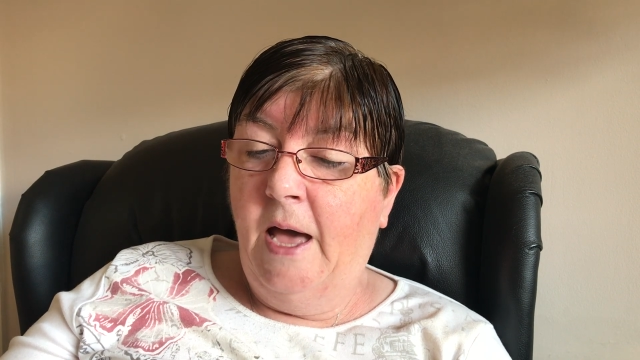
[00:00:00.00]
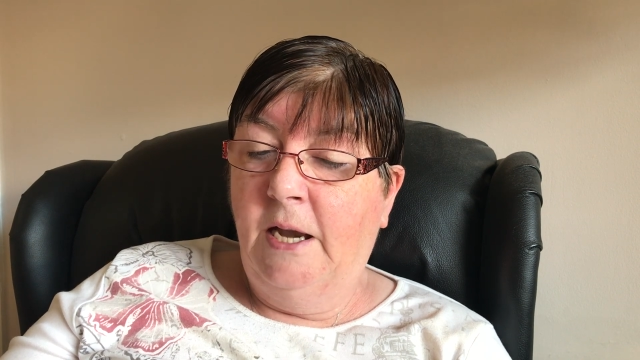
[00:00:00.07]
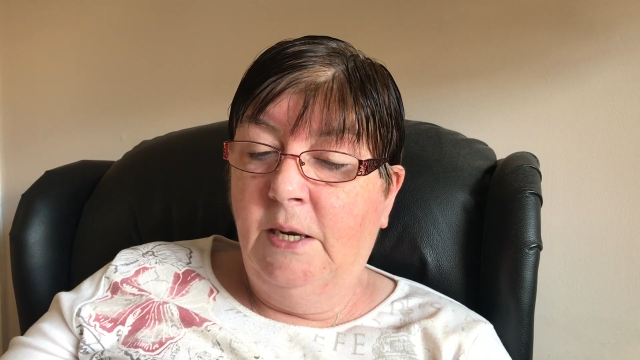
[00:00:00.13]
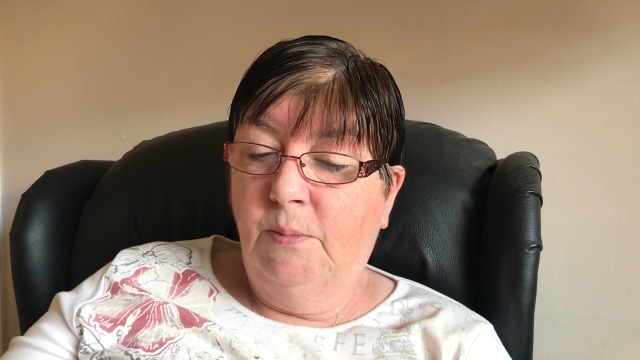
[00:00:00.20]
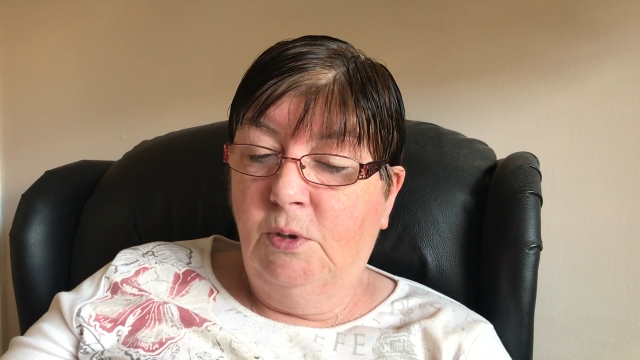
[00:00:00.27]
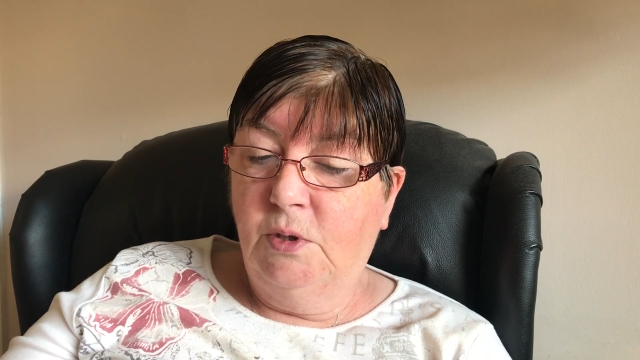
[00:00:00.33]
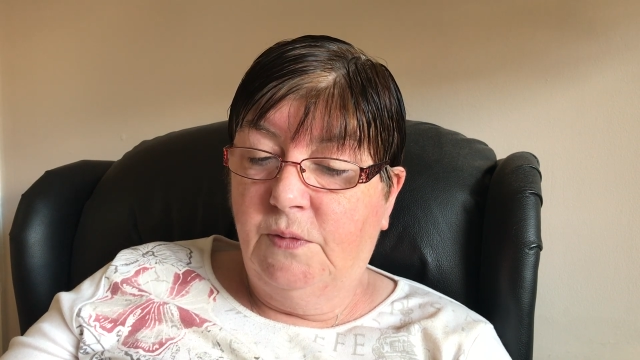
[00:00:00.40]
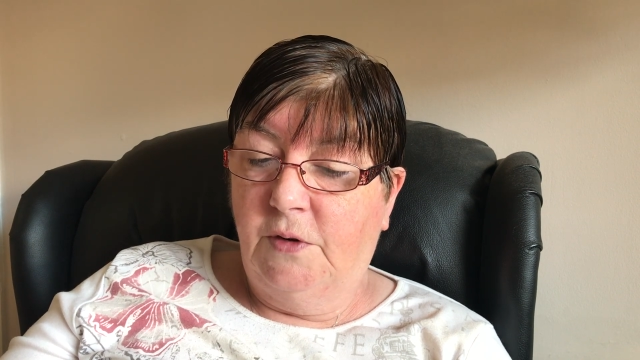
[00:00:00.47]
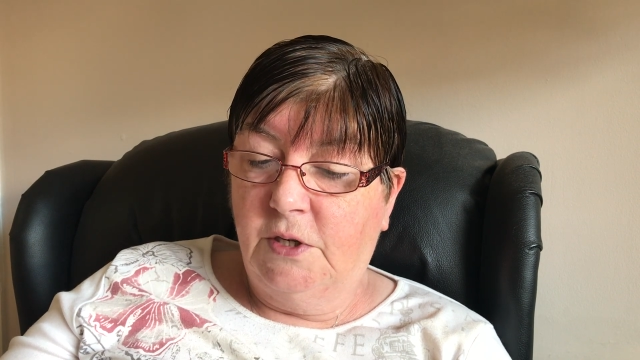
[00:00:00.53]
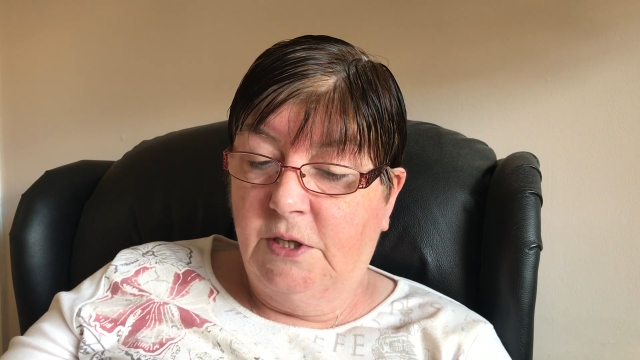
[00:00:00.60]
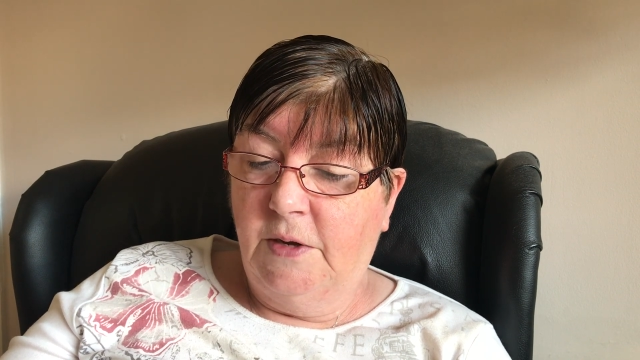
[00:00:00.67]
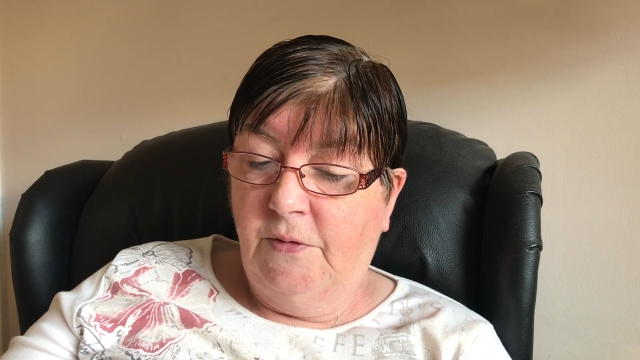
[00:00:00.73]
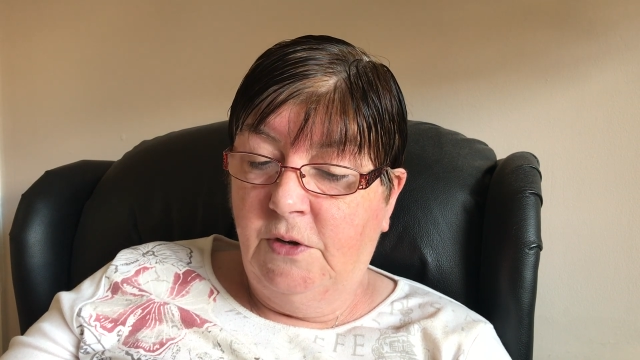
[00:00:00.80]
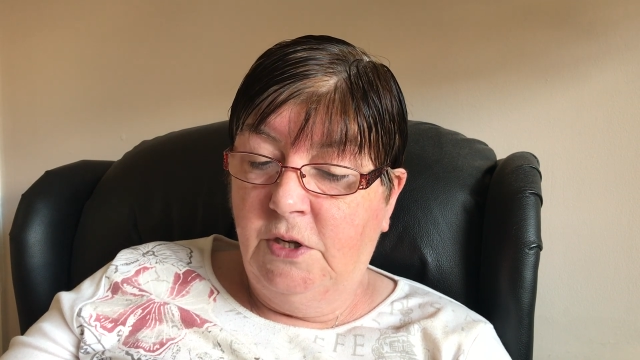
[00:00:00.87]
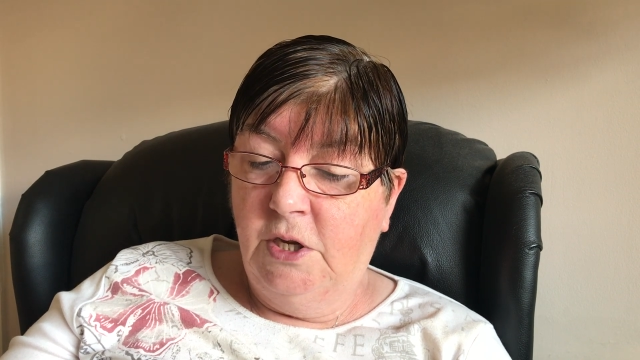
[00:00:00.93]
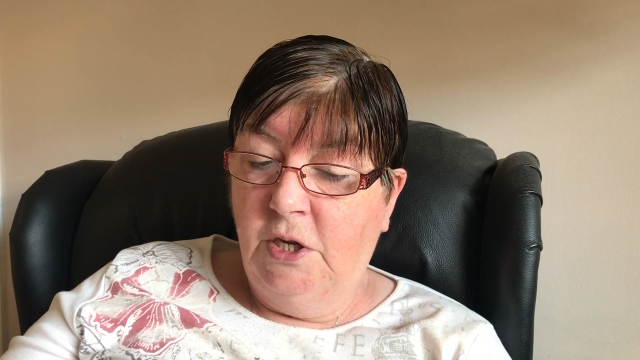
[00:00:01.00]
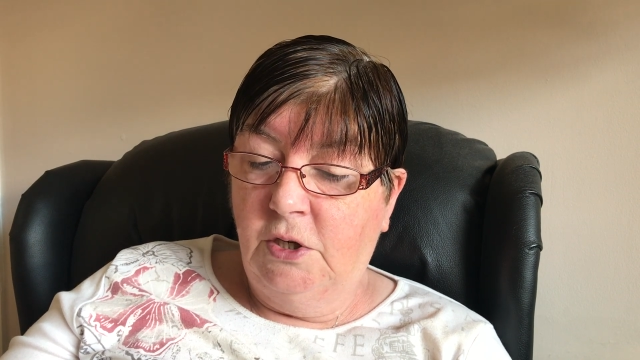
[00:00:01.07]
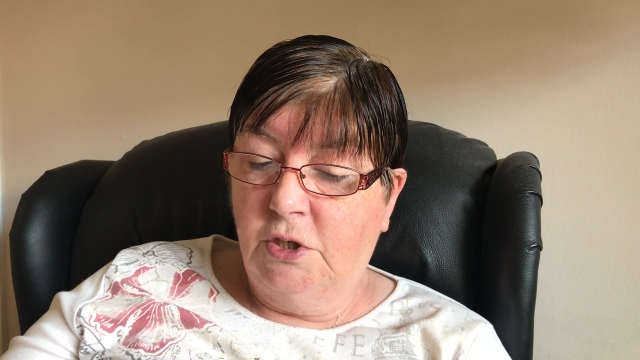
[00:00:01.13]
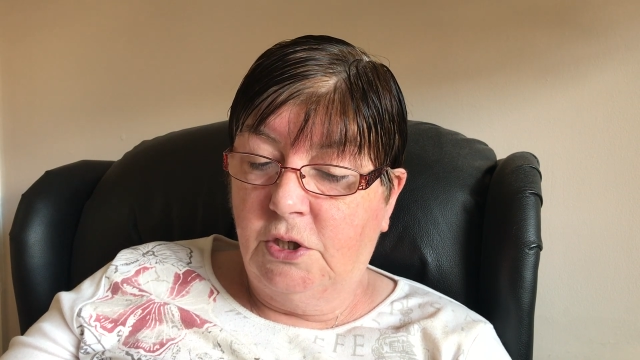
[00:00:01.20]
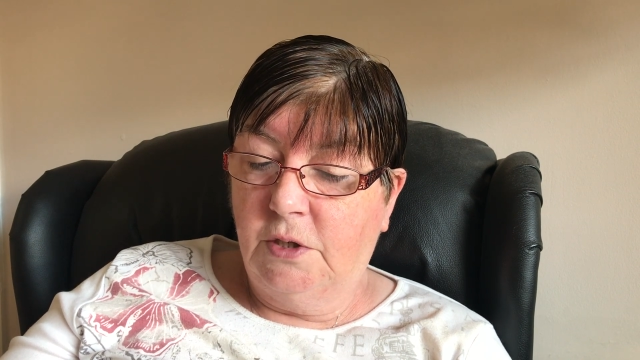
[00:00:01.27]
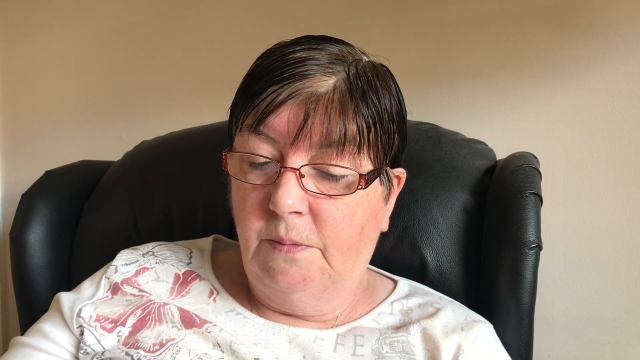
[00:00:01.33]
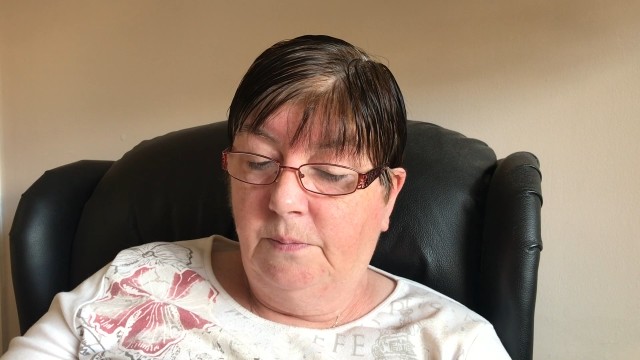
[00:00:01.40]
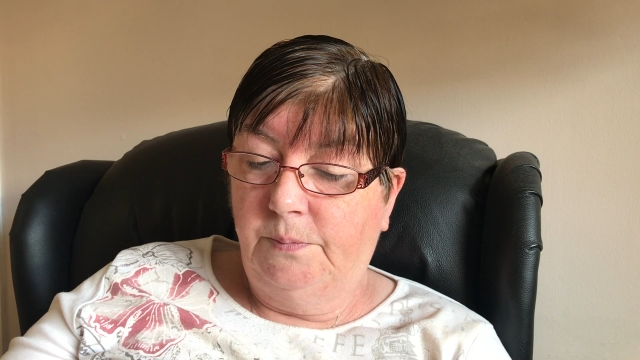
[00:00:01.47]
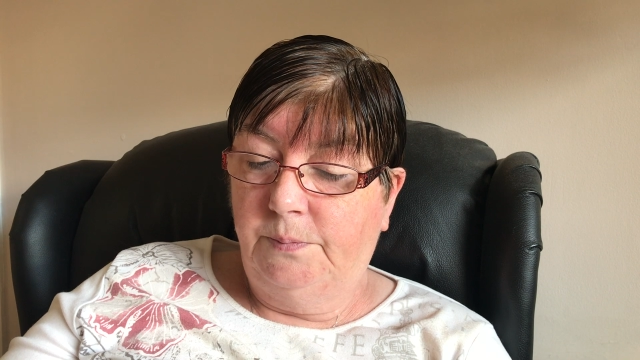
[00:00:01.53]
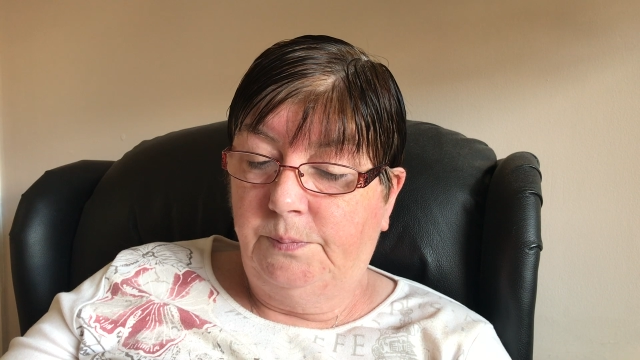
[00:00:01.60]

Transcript: animals for 7 years.'